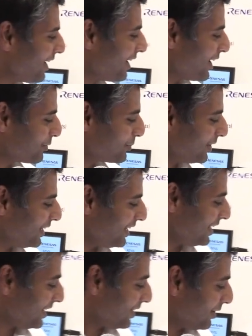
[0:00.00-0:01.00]
are
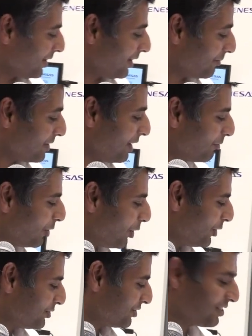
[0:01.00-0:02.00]
actually, we have
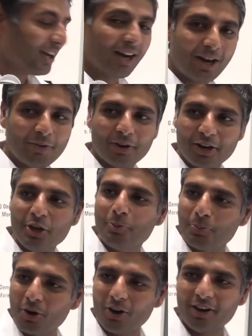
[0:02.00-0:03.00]
launched our new
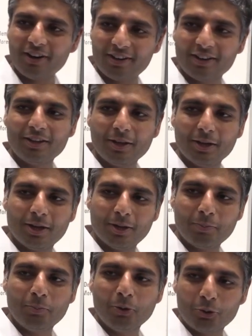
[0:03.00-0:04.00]
product in
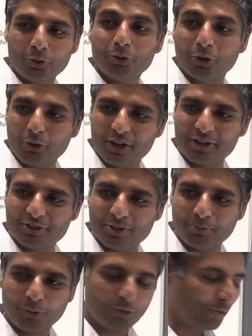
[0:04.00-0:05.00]
the Bluetooth low energy
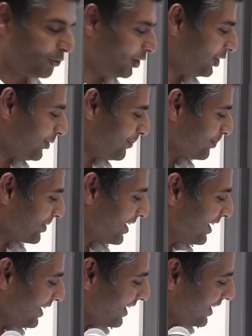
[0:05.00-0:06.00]
portfolio.
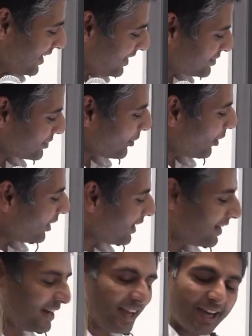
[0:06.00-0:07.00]
Right. It's called
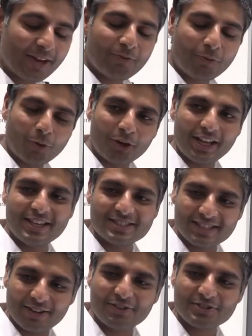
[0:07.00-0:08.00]
the
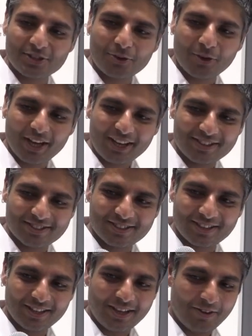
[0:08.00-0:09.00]
DA1470x
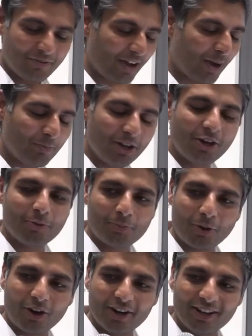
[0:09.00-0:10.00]
family of
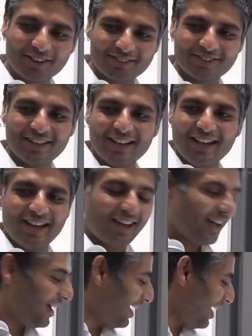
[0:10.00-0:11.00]
products. Right.
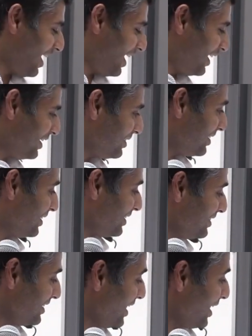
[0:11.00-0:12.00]
And
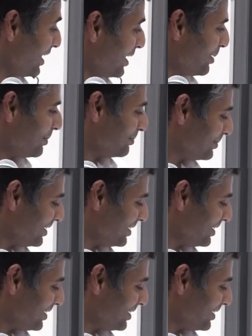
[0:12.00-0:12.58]
yeah,